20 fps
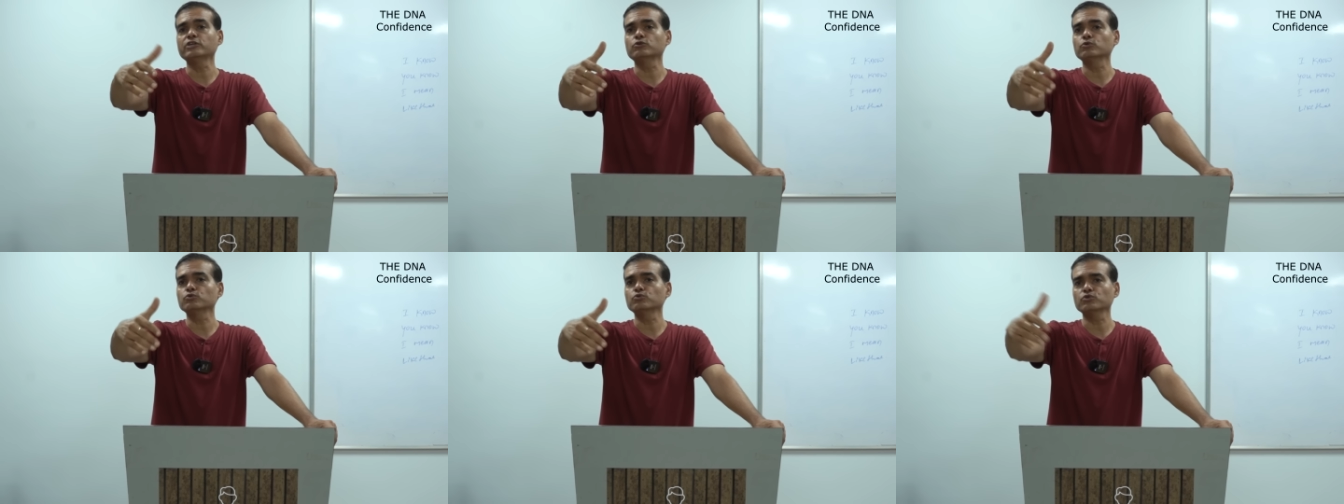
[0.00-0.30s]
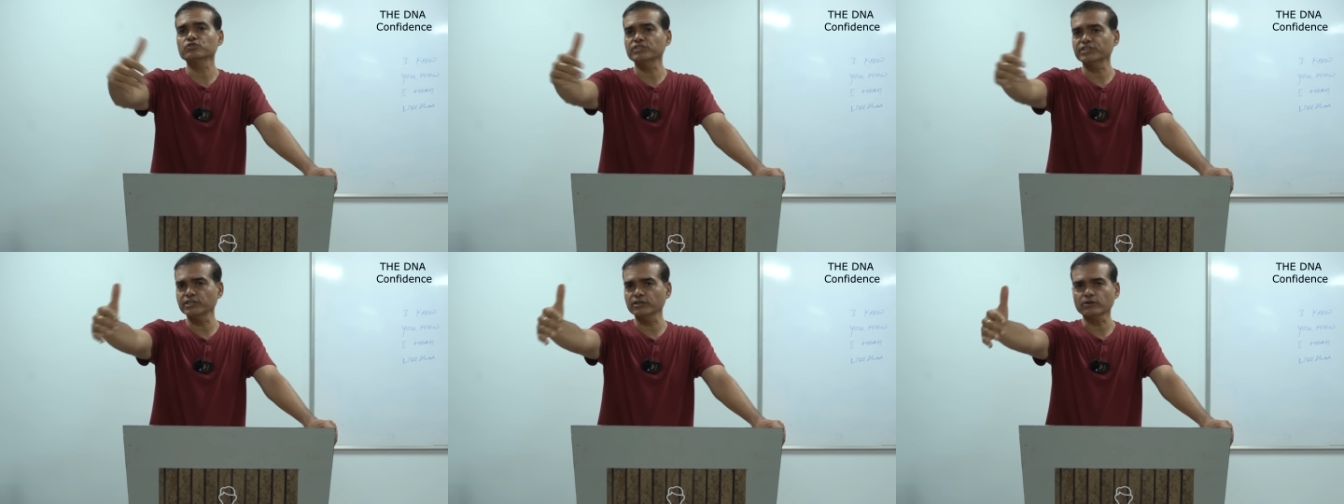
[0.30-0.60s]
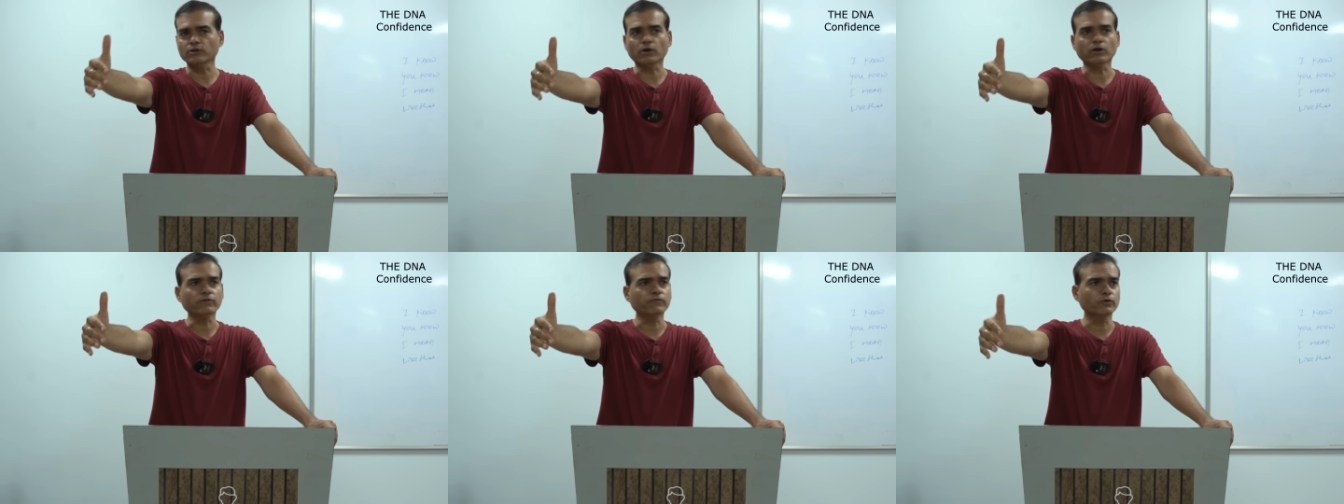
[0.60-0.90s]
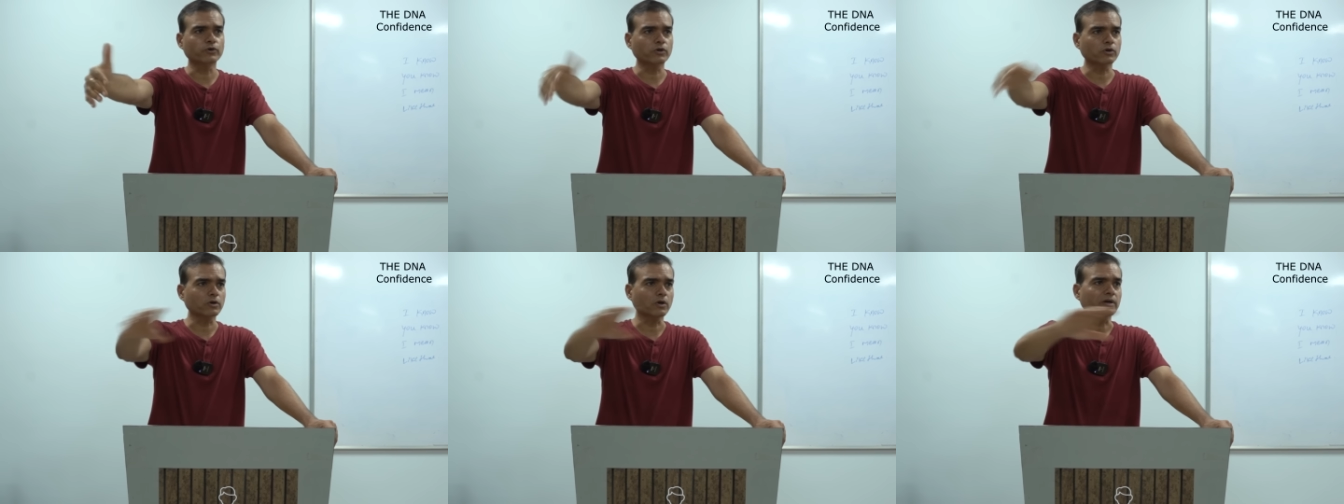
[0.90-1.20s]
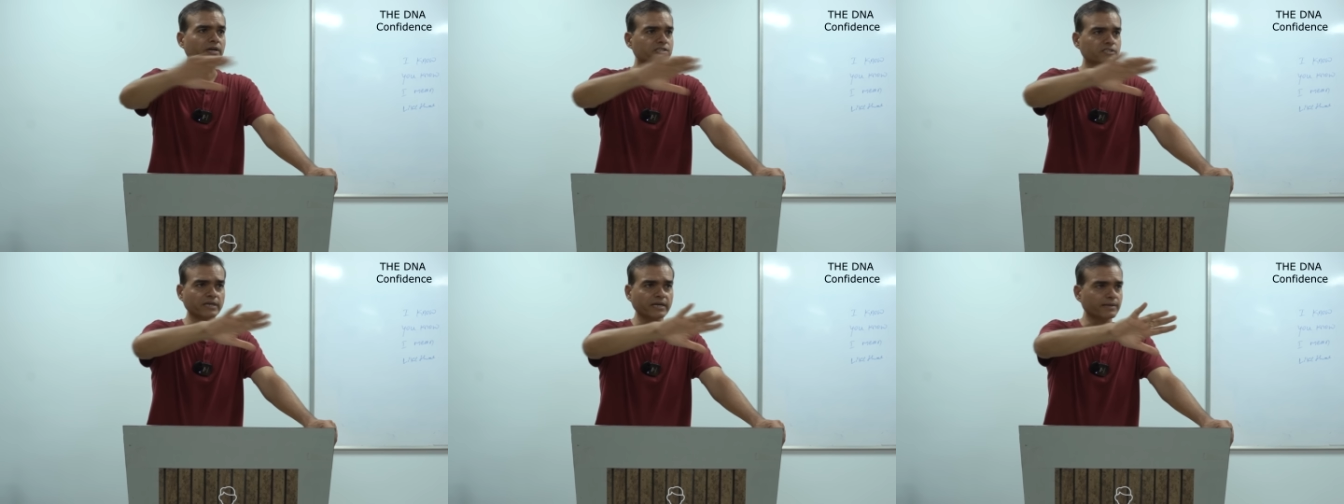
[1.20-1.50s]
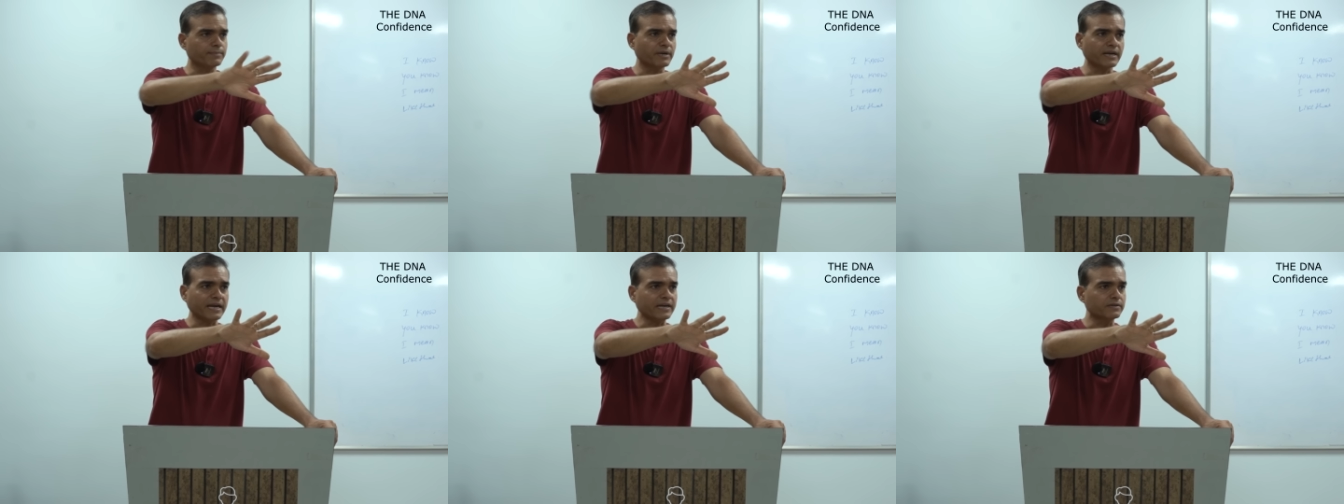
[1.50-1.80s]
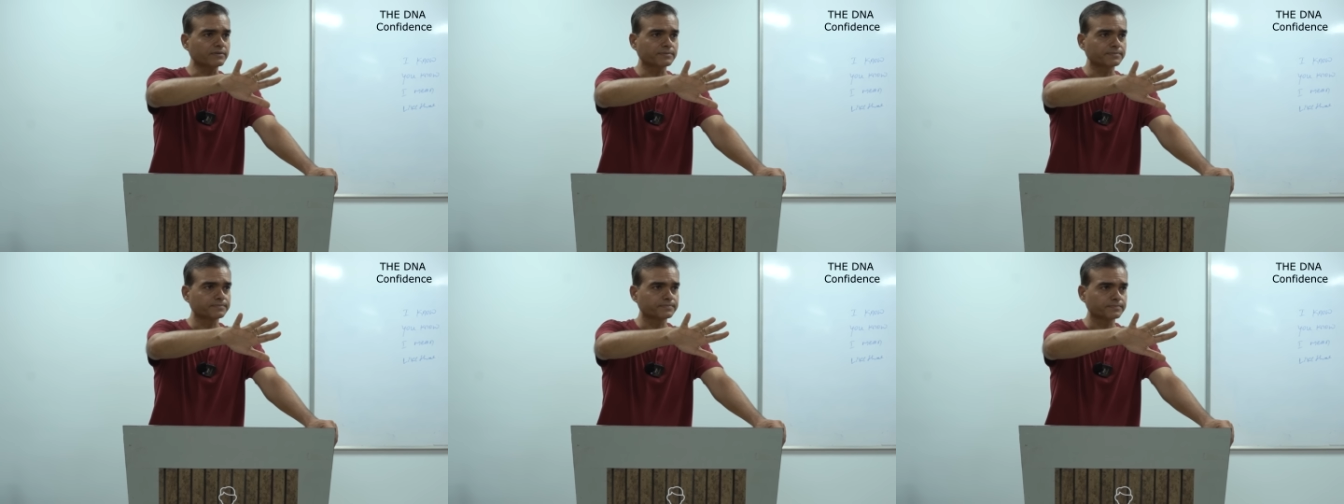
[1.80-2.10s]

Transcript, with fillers: 2 to 3 o'clock, 4 o'clock, am I right?